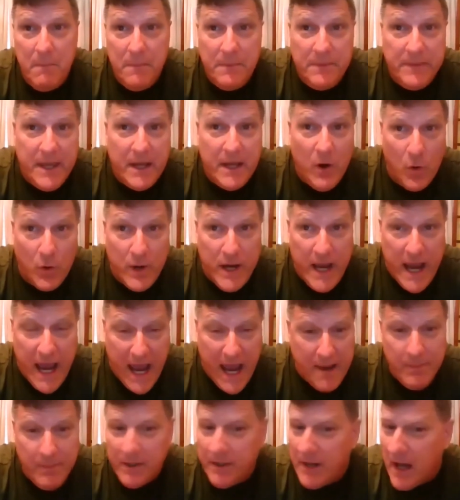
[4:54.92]
did
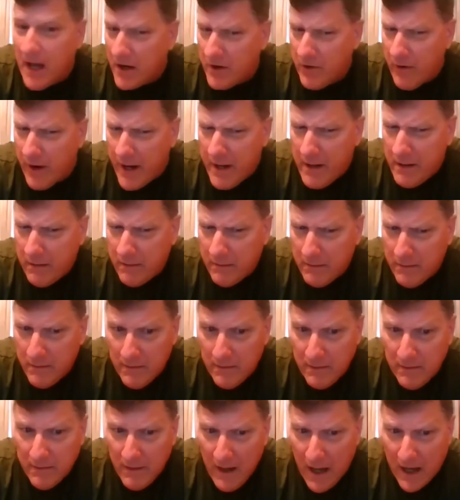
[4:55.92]
okay, but not great.
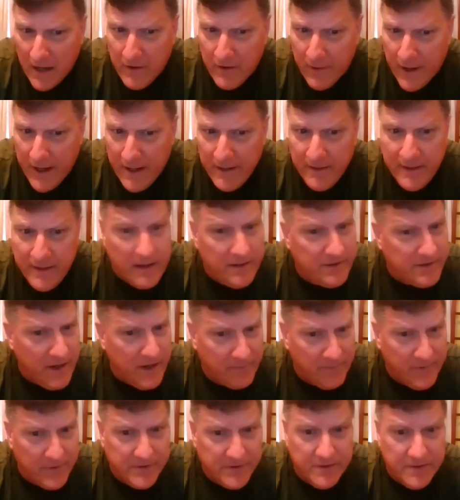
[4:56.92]
Not great. They
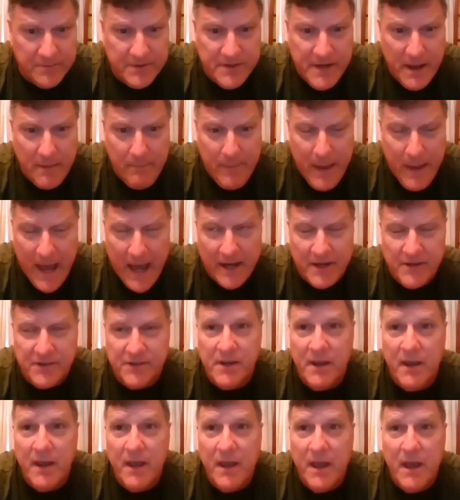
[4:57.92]
suffered some
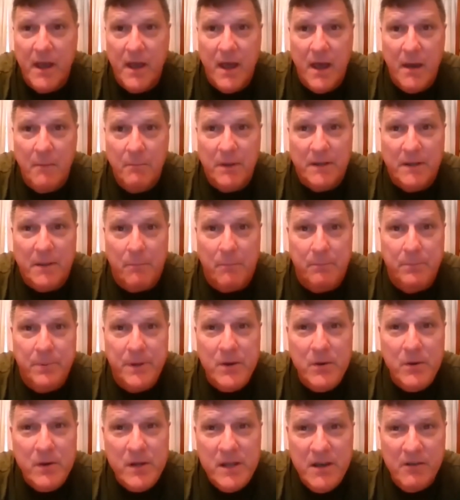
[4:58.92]
setbacks. But the
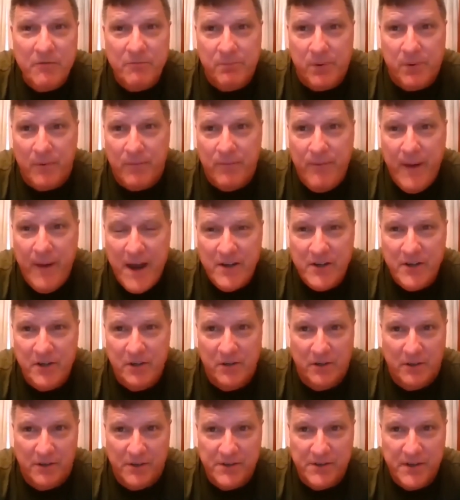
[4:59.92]
beauty of
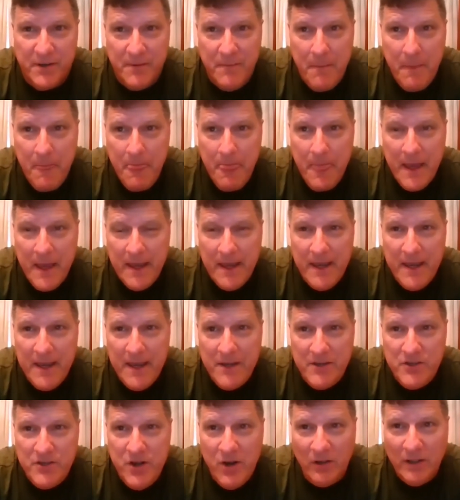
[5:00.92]
professionals
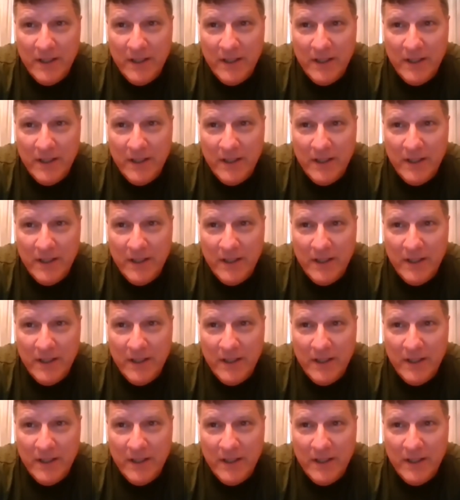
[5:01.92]
is you